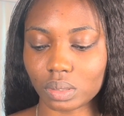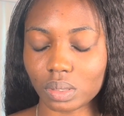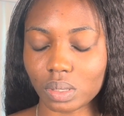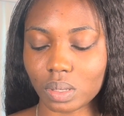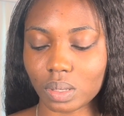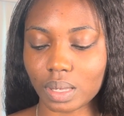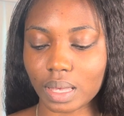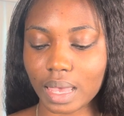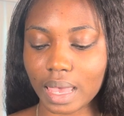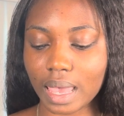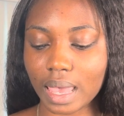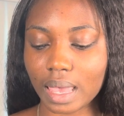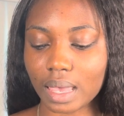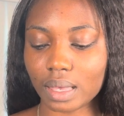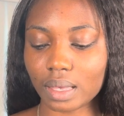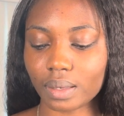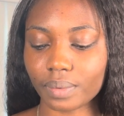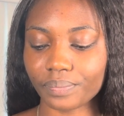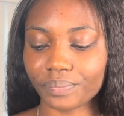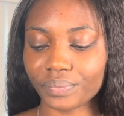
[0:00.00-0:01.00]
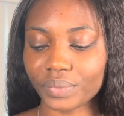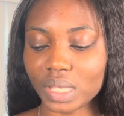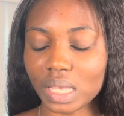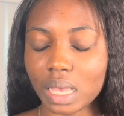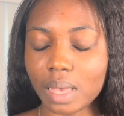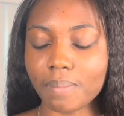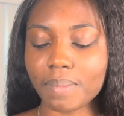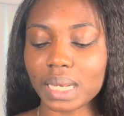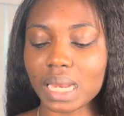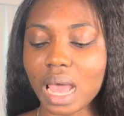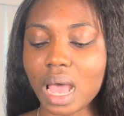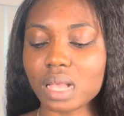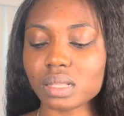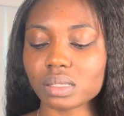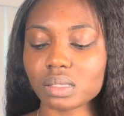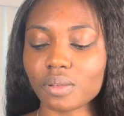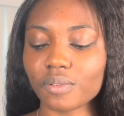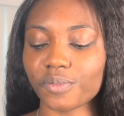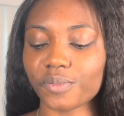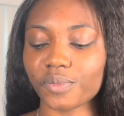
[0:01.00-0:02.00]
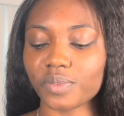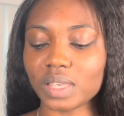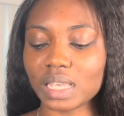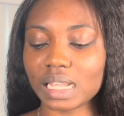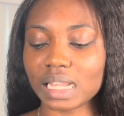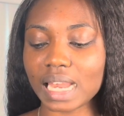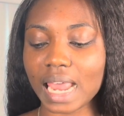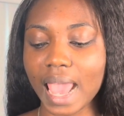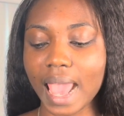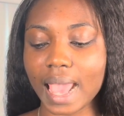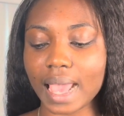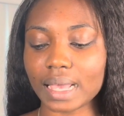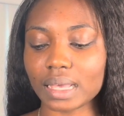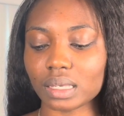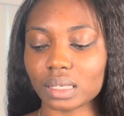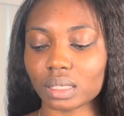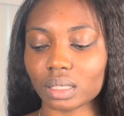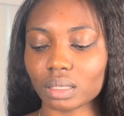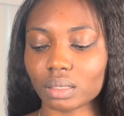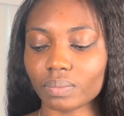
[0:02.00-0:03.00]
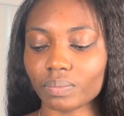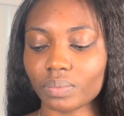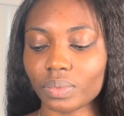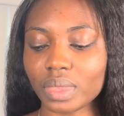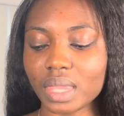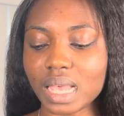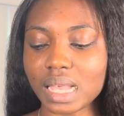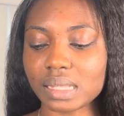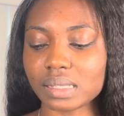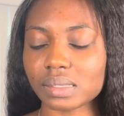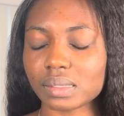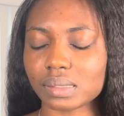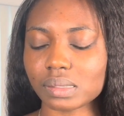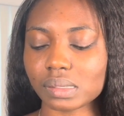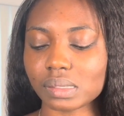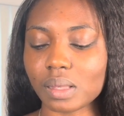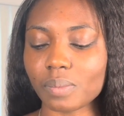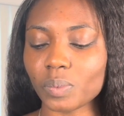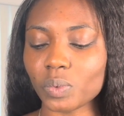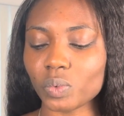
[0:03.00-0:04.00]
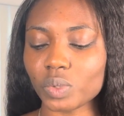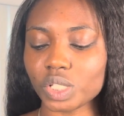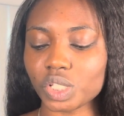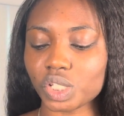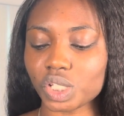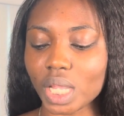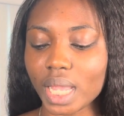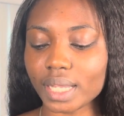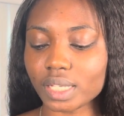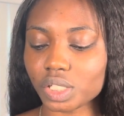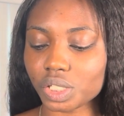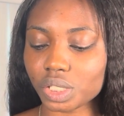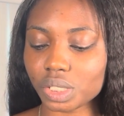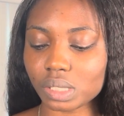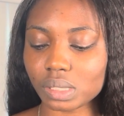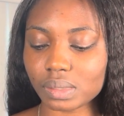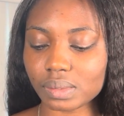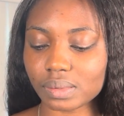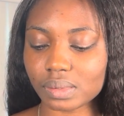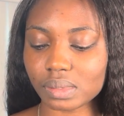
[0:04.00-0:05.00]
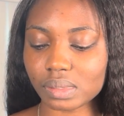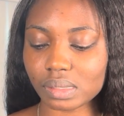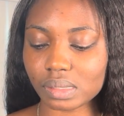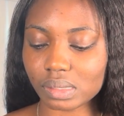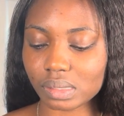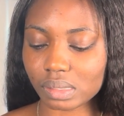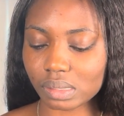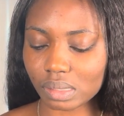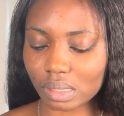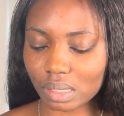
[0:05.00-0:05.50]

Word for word: Okay. But I also feel like there's some rejections